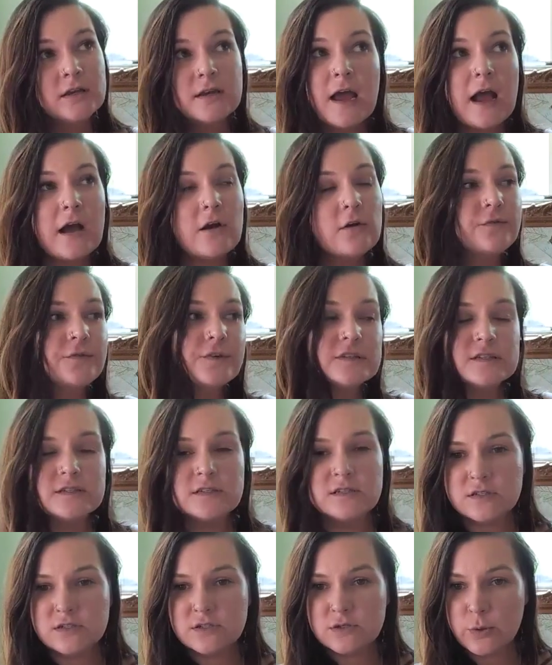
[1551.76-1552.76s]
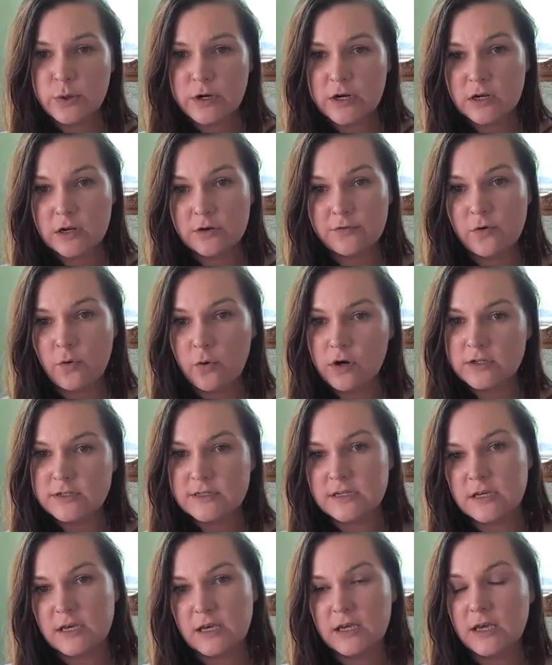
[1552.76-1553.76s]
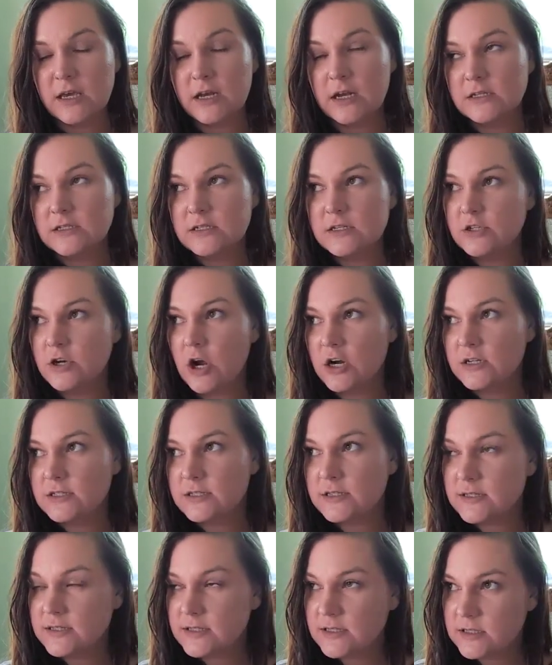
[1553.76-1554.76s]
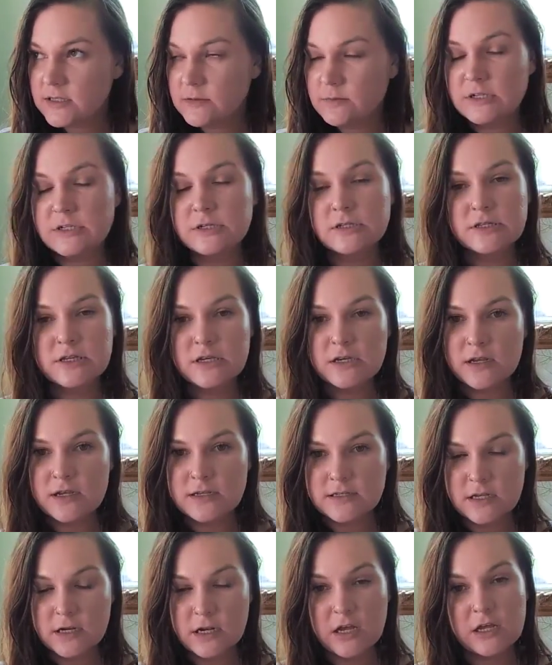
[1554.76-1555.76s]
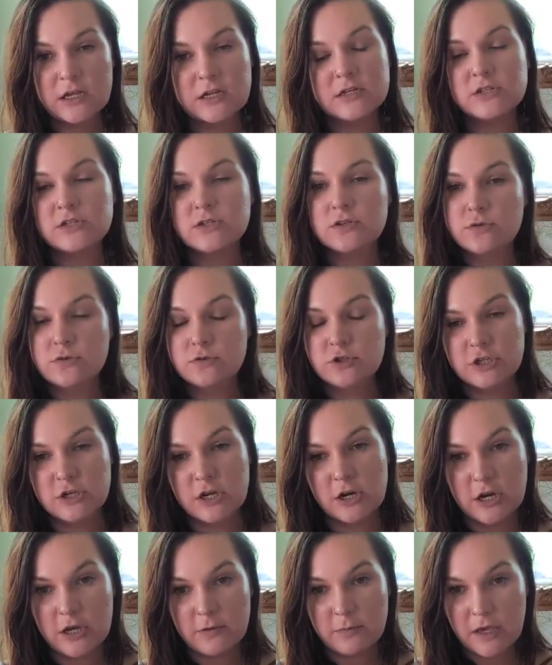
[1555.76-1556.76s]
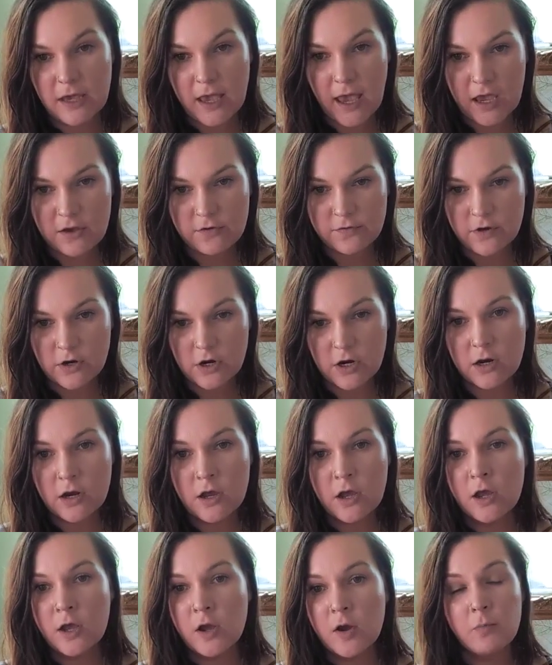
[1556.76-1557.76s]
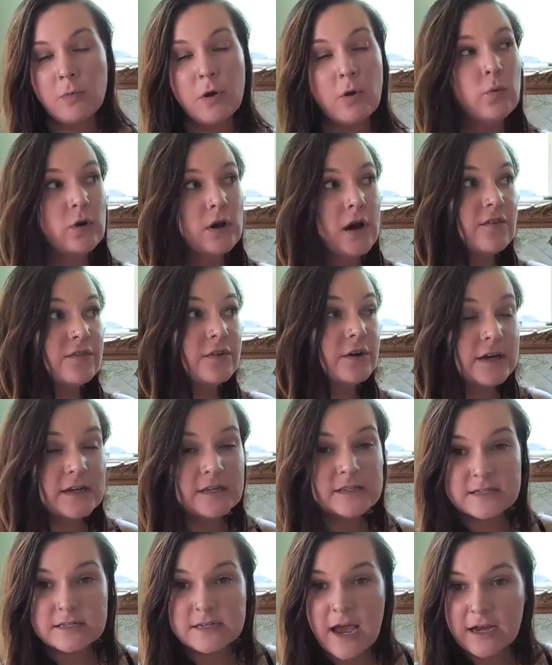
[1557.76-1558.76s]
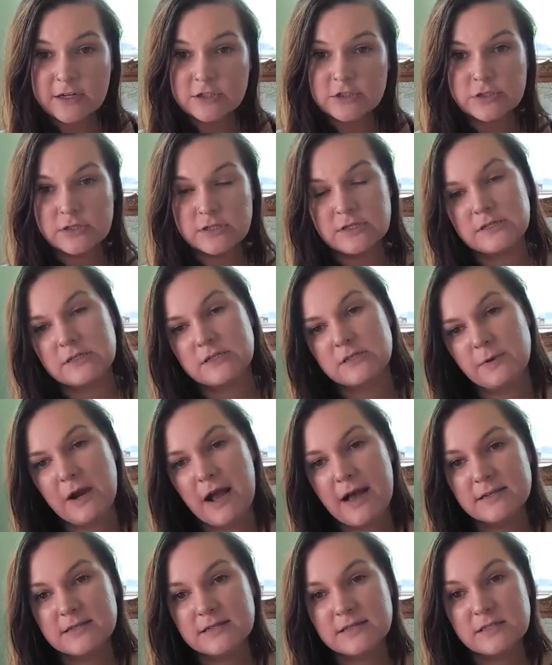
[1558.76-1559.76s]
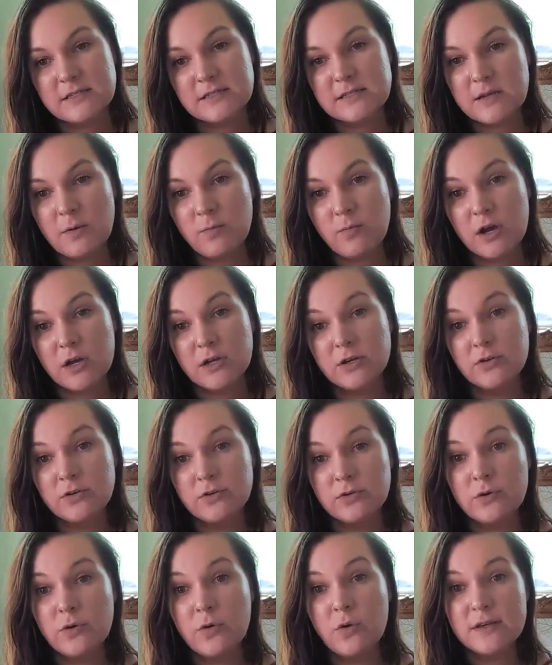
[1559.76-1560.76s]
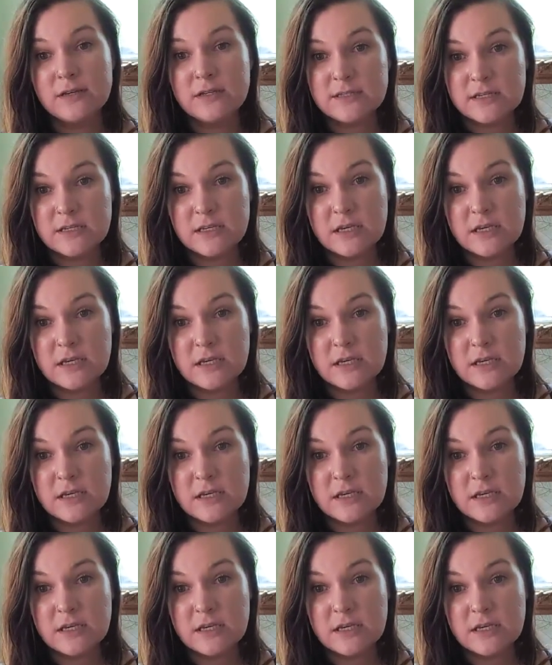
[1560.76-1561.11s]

now if it's distorted of course it can get into narcissism and elitism and an exclusionary behavior but whenever it's naturally expressed it's someone who is